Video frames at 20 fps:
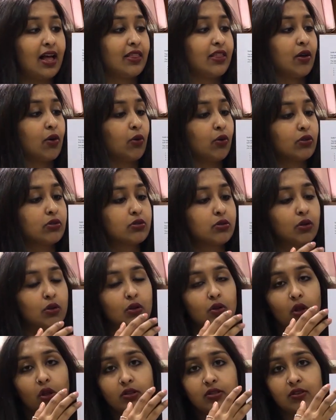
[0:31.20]
and there are also
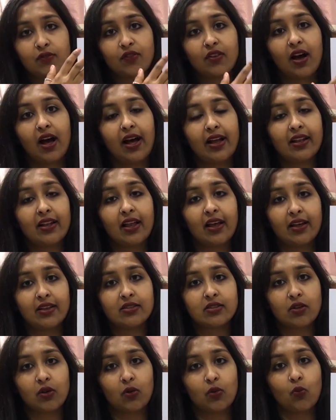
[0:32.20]
lots of
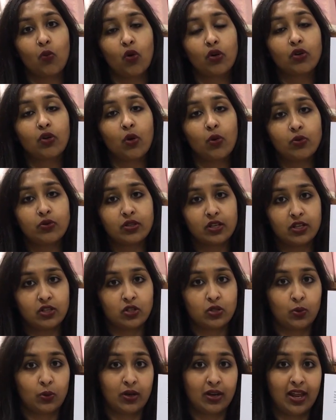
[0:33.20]
guidelines on what goes
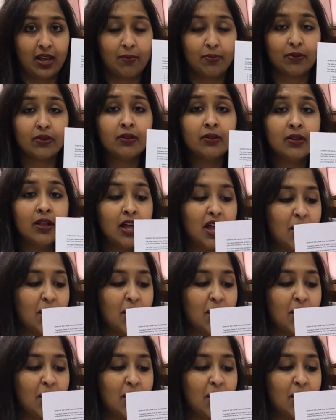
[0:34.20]
into a label.